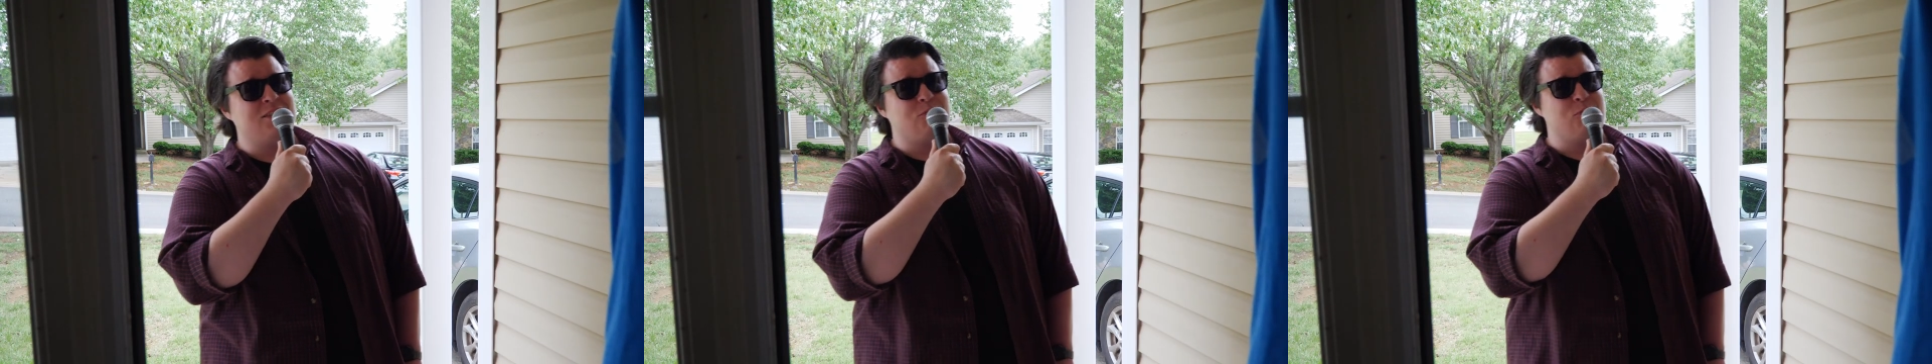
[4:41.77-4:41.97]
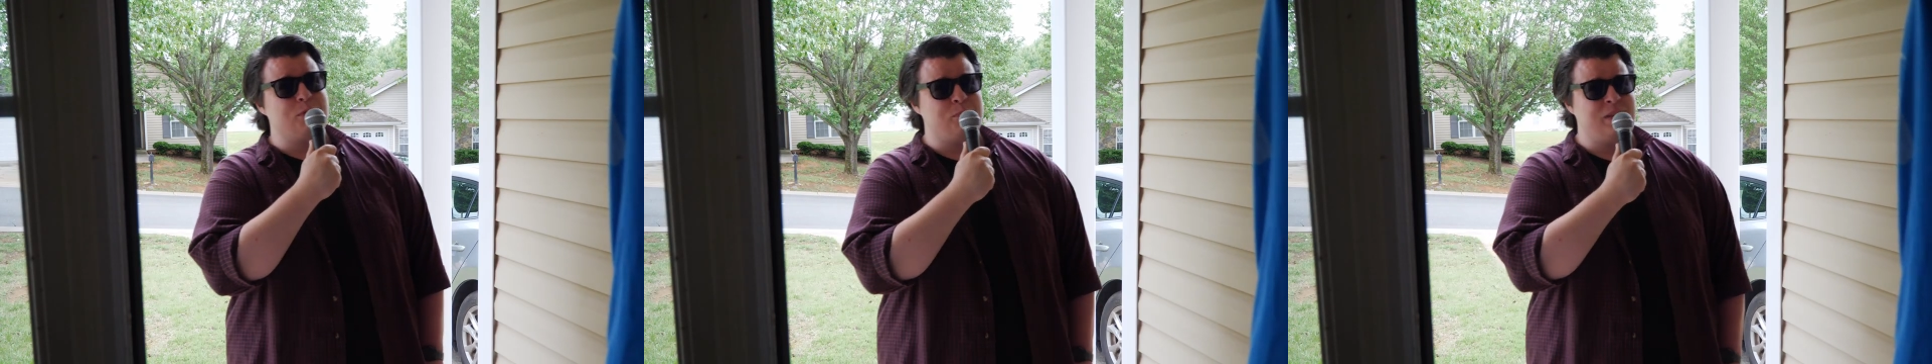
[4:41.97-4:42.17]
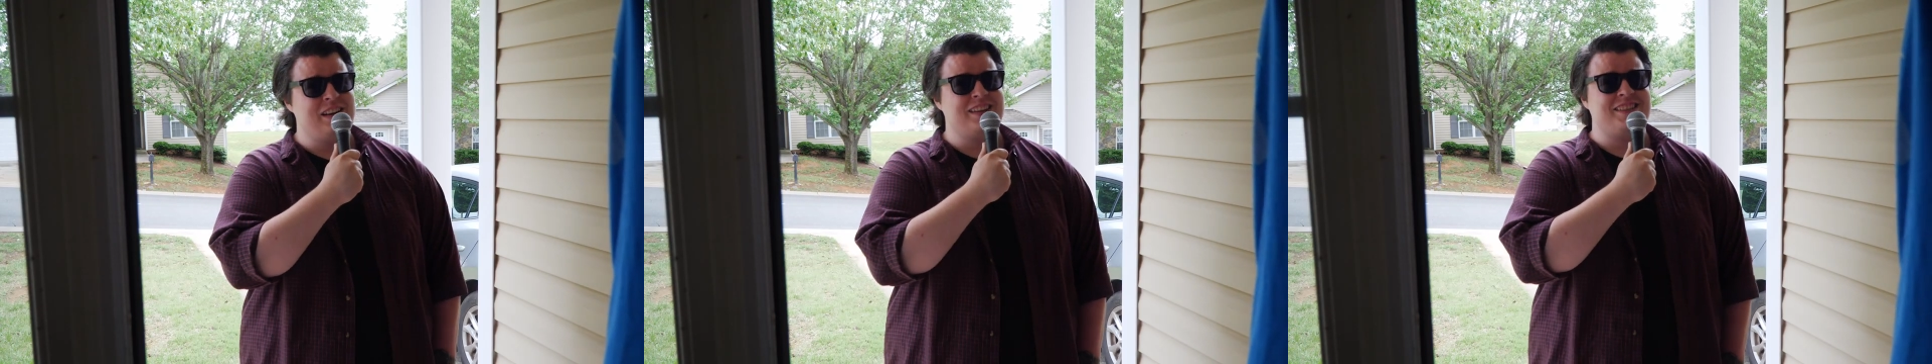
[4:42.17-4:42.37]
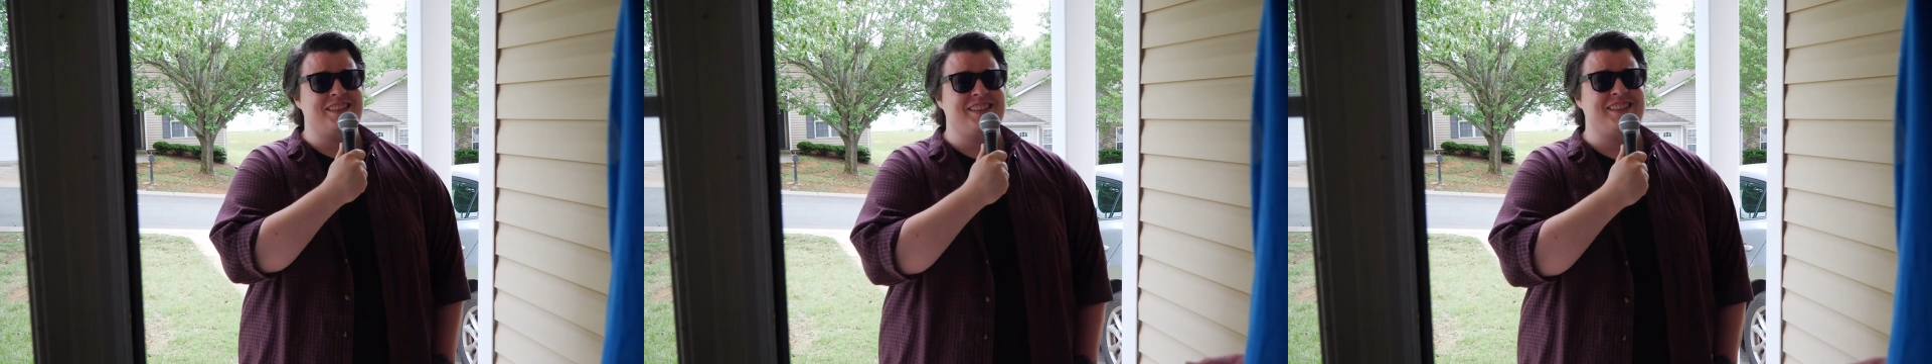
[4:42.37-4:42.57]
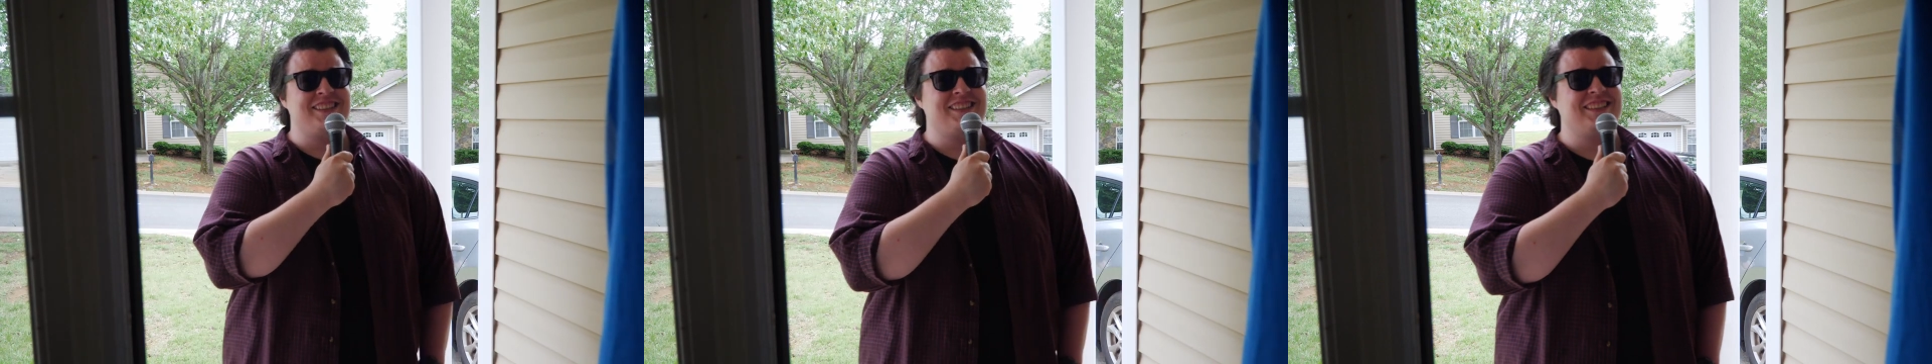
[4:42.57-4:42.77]
With penises?
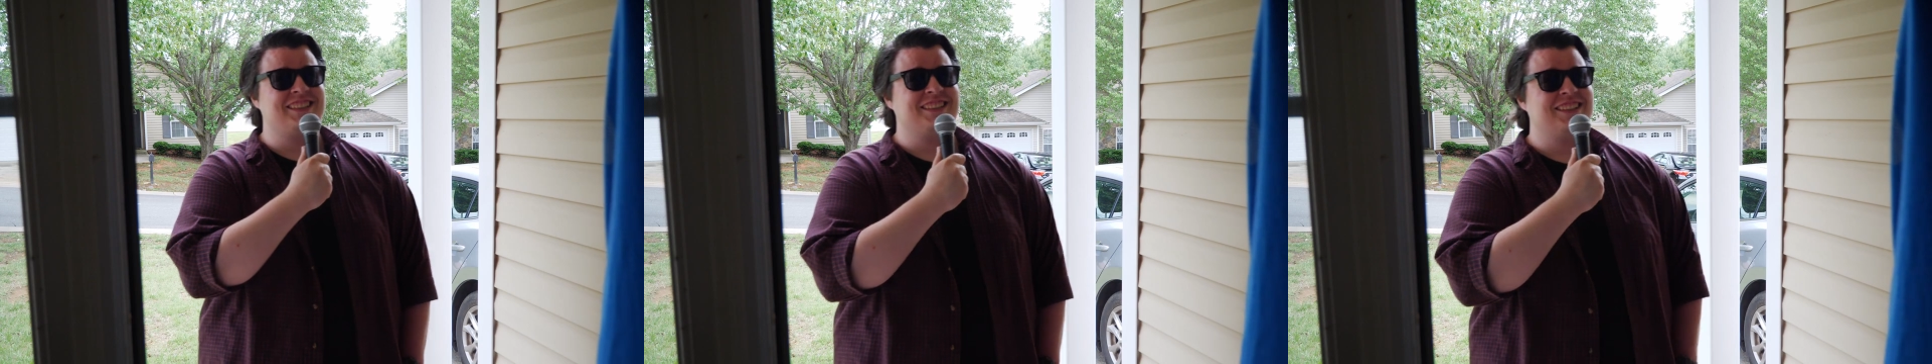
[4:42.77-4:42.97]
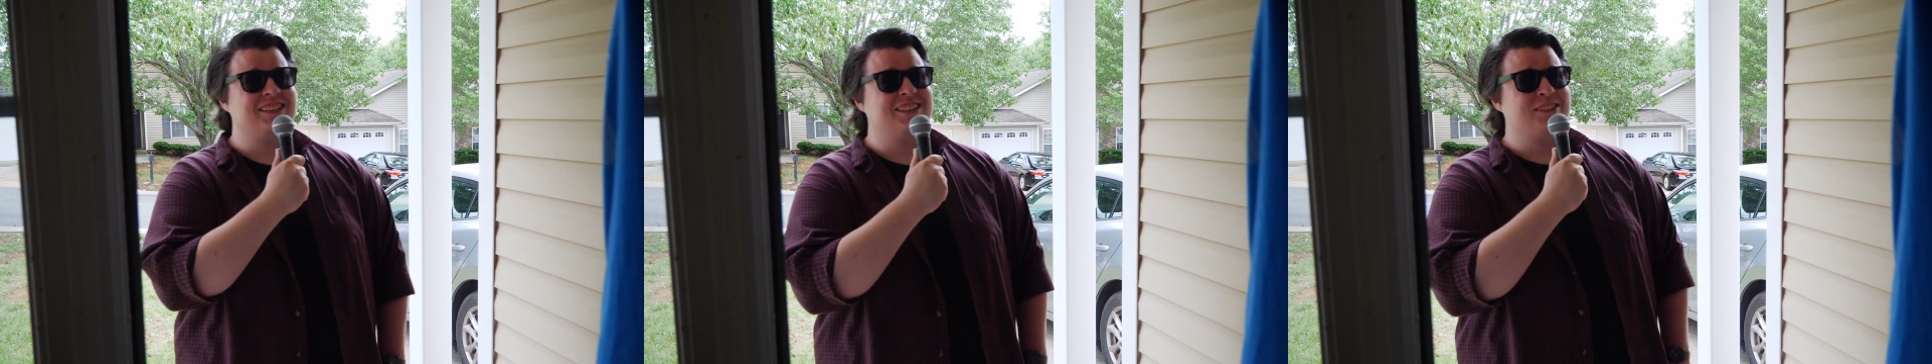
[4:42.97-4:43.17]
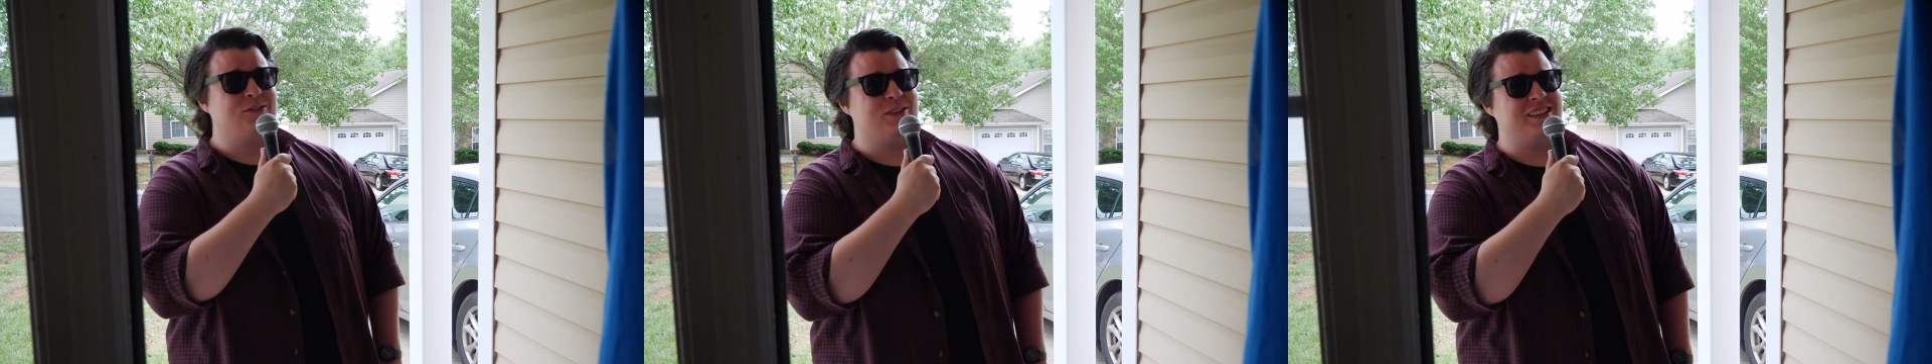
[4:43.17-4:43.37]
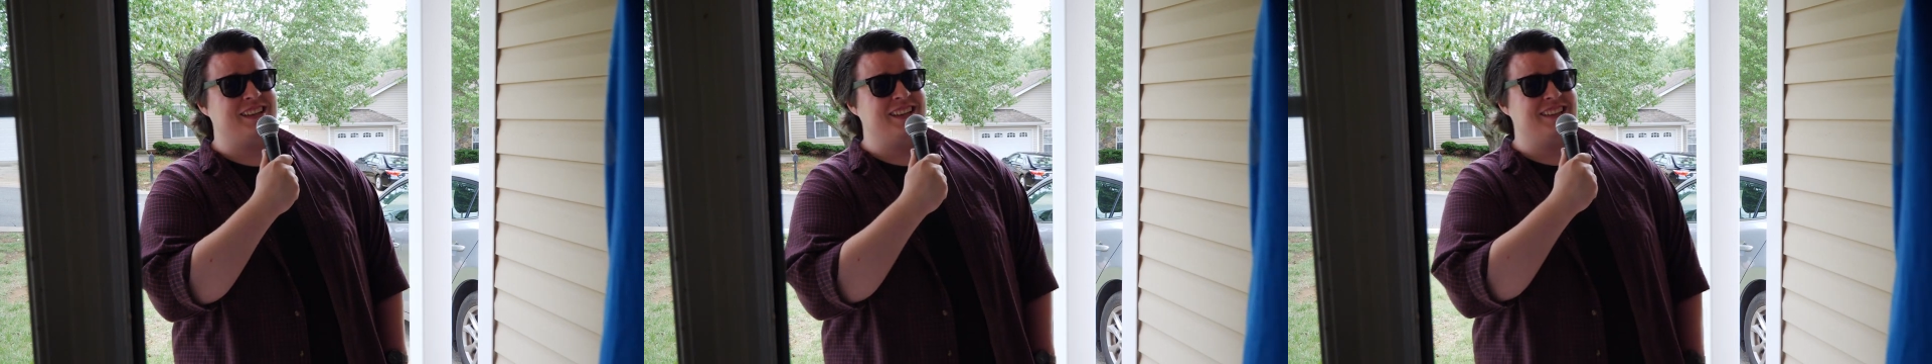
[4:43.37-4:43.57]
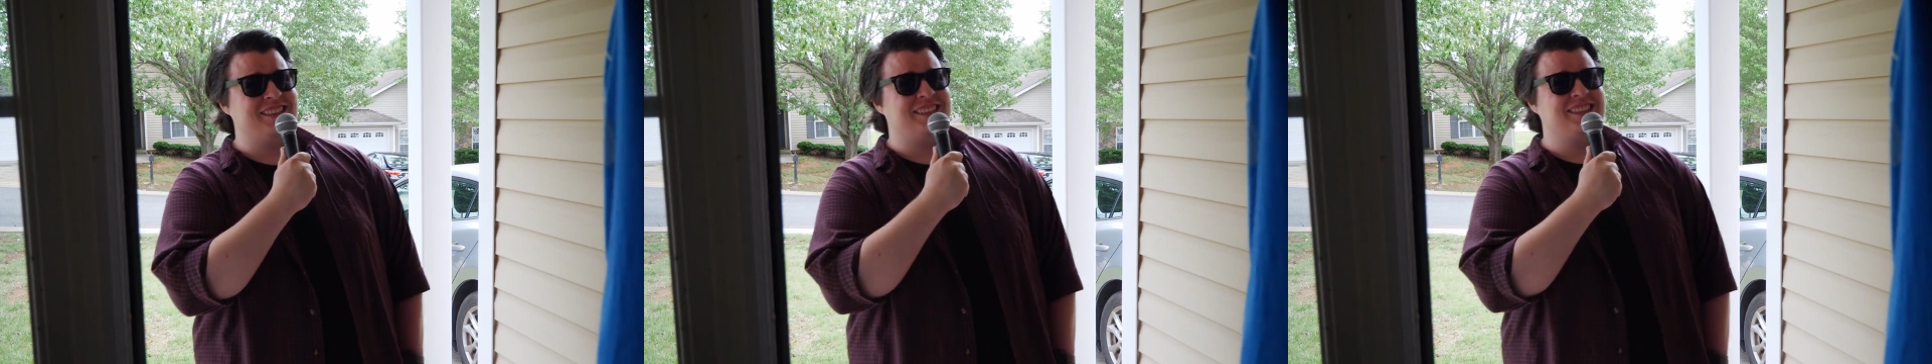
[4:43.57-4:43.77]
There's no A's. With
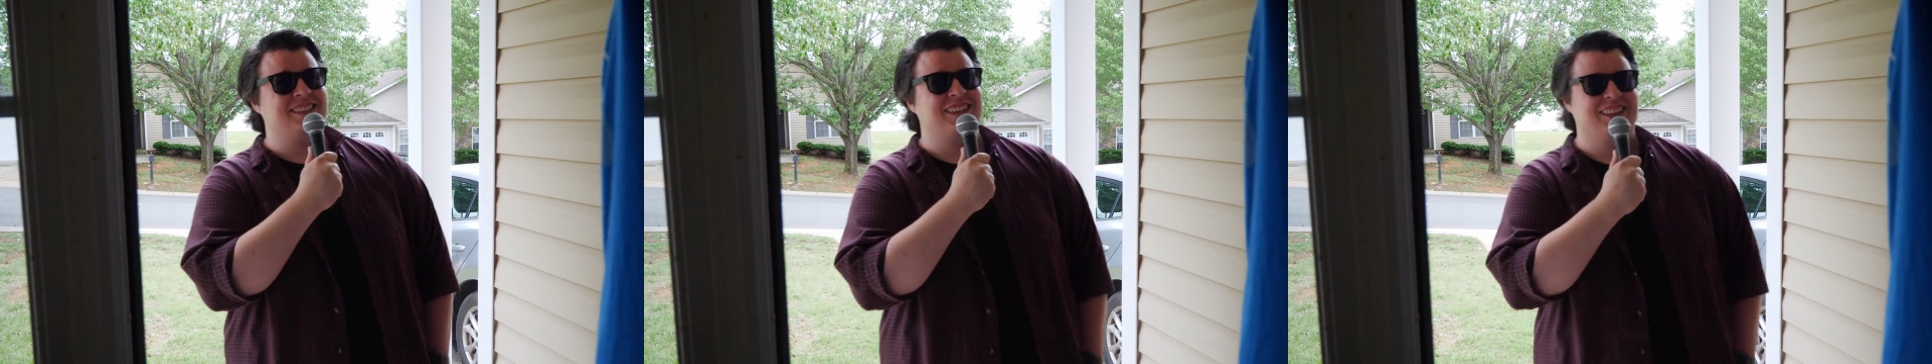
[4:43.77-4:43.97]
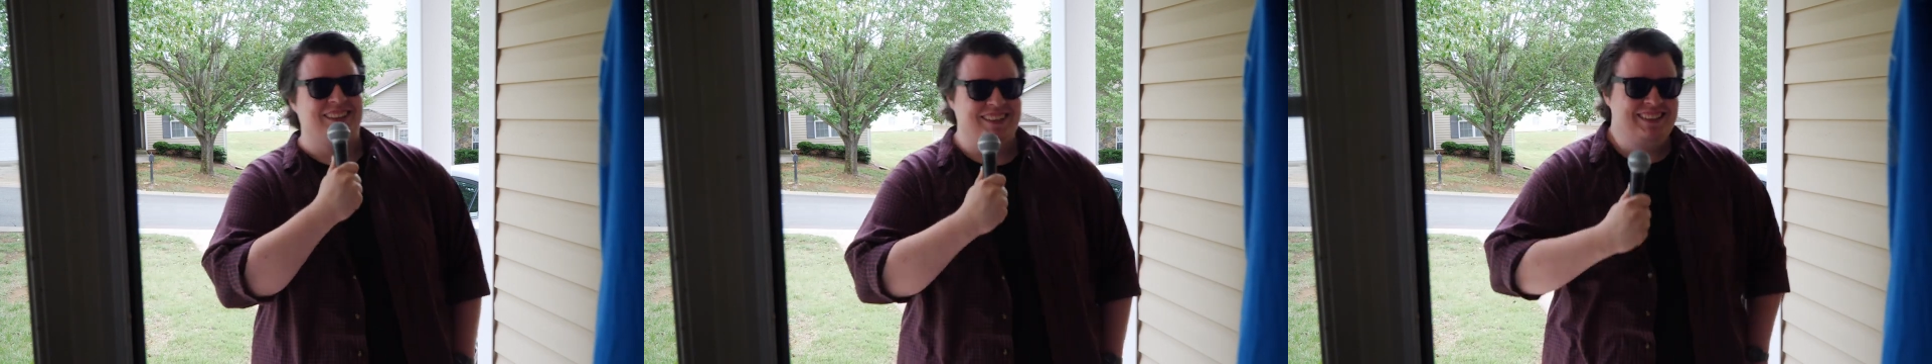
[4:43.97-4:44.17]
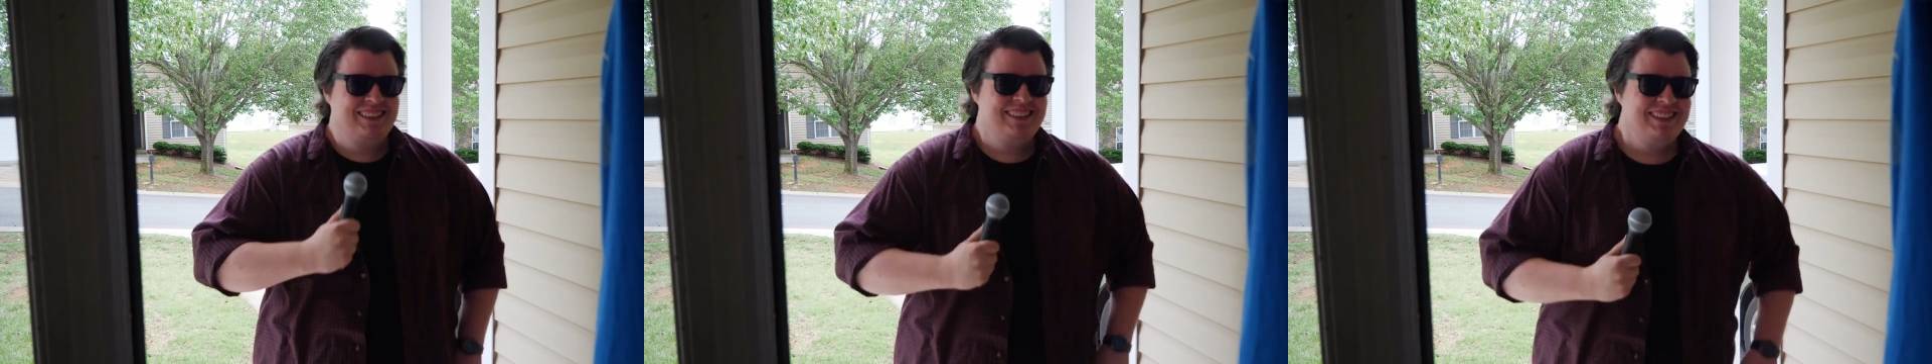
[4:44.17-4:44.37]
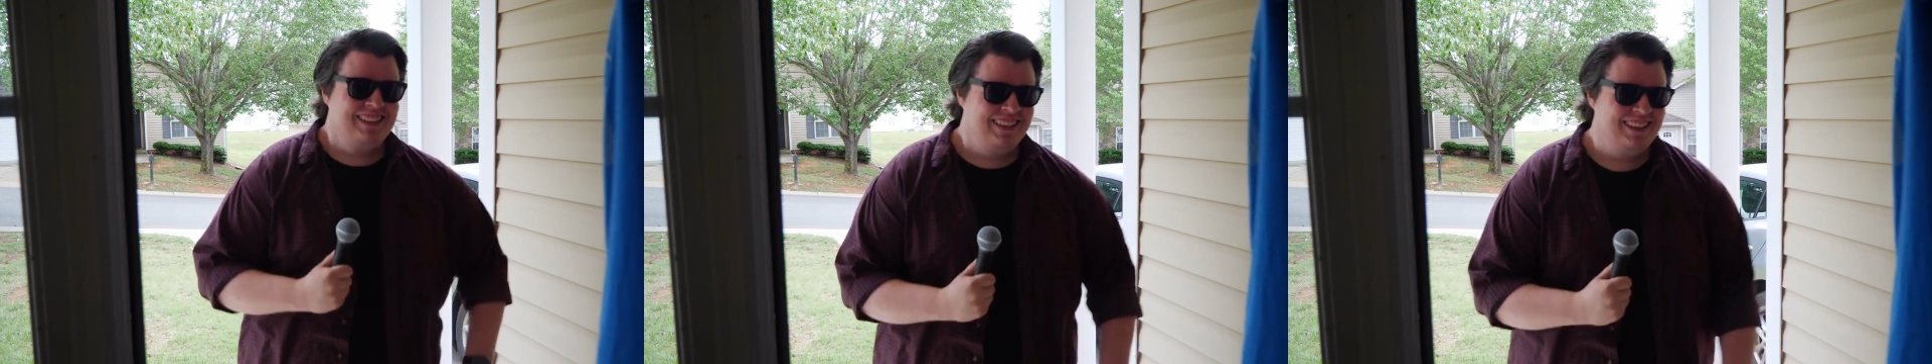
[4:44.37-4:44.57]
dicks? There's no A's.